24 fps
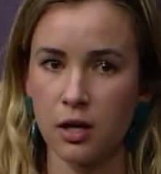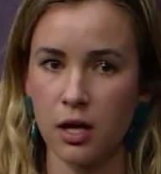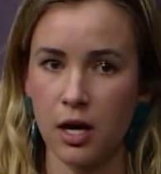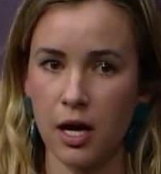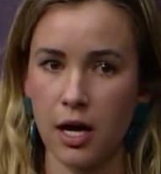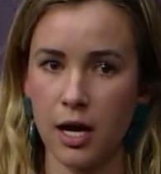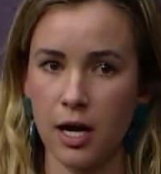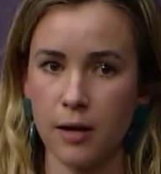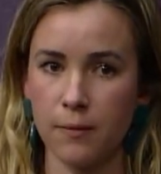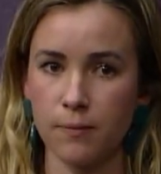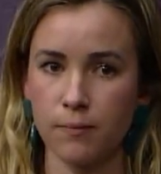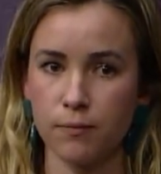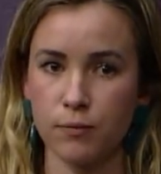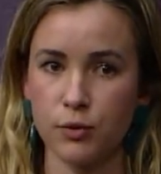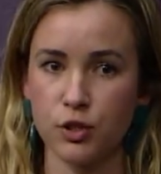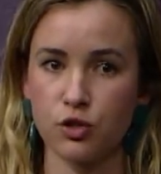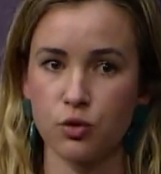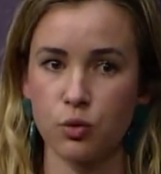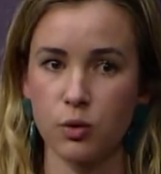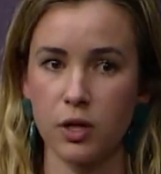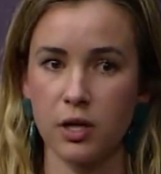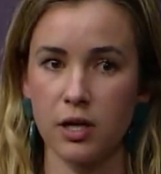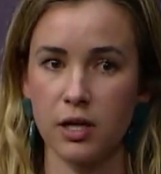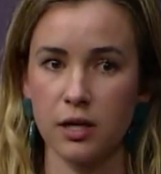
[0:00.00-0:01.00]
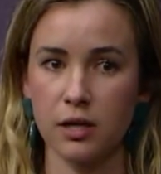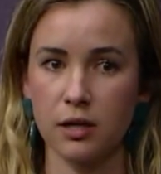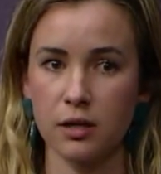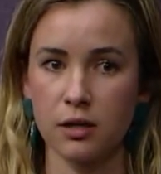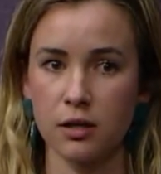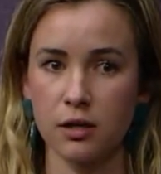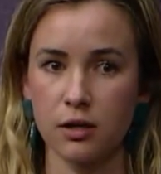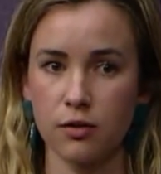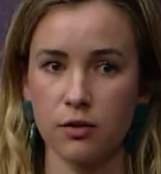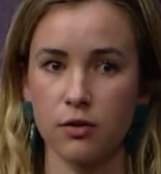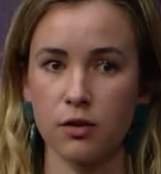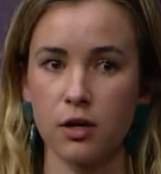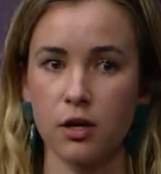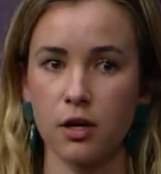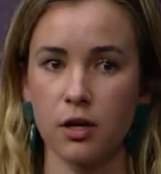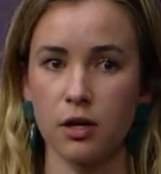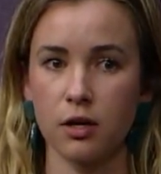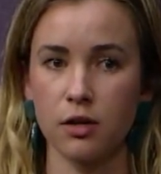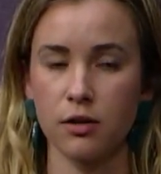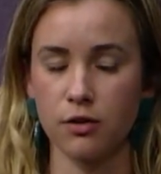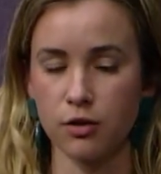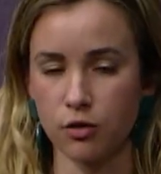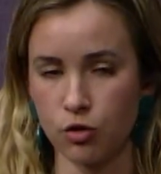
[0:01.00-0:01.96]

um, between the,